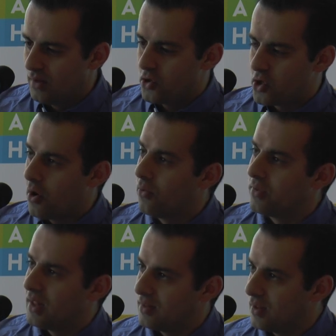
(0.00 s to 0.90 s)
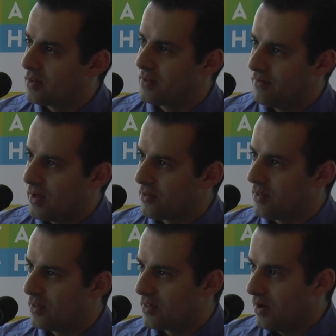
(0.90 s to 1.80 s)
shown that these
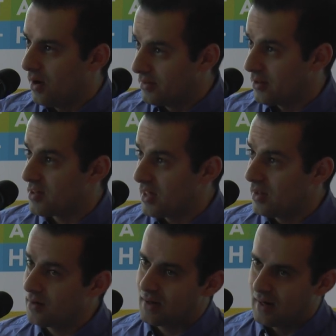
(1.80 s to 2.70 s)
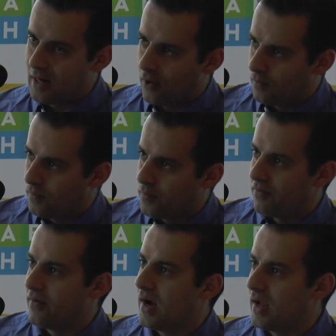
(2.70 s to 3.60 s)
devices on the skin could help
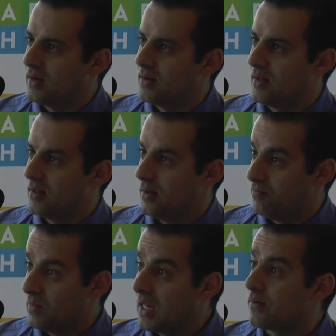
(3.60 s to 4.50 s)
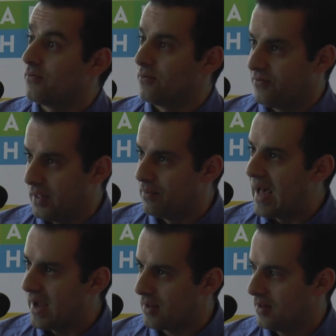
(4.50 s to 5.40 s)
provide meaningful
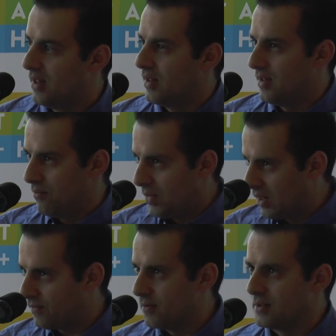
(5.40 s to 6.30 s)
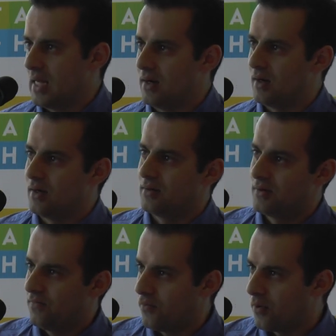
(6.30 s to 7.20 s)
feedback, meaningful data
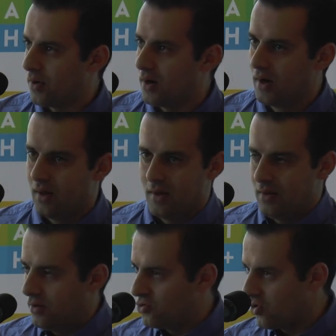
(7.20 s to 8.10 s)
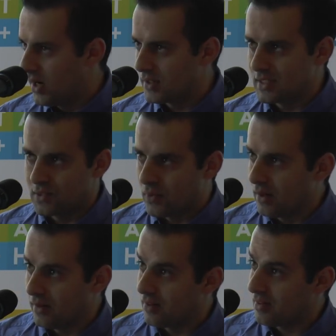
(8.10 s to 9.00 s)
for drugs as
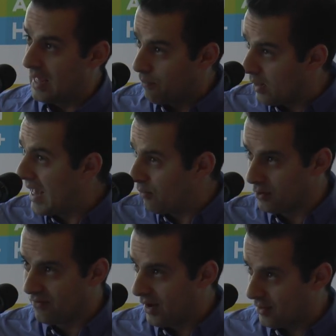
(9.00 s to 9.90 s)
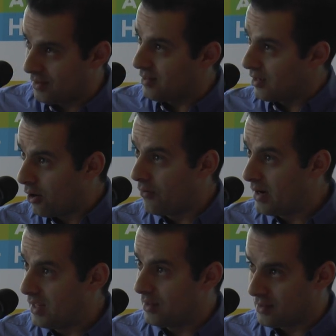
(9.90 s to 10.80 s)
well as implantable devices that
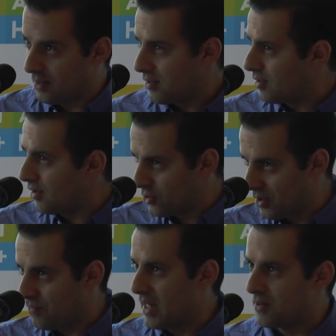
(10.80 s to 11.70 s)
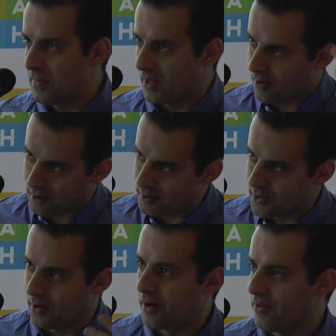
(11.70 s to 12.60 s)
already exist, such as
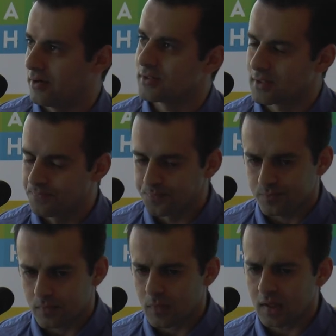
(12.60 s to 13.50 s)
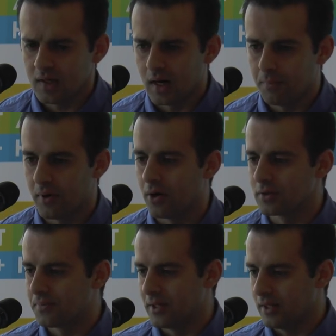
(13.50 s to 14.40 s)
pacemakers or others. But
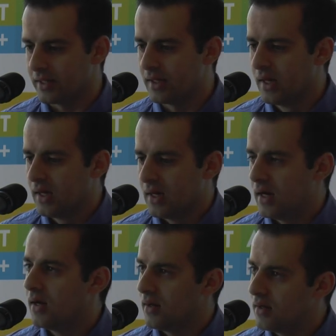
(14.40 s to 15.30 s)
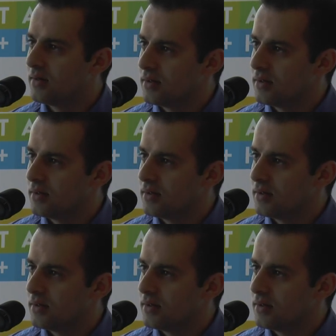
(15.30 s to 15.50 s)
ultimately, so maybe within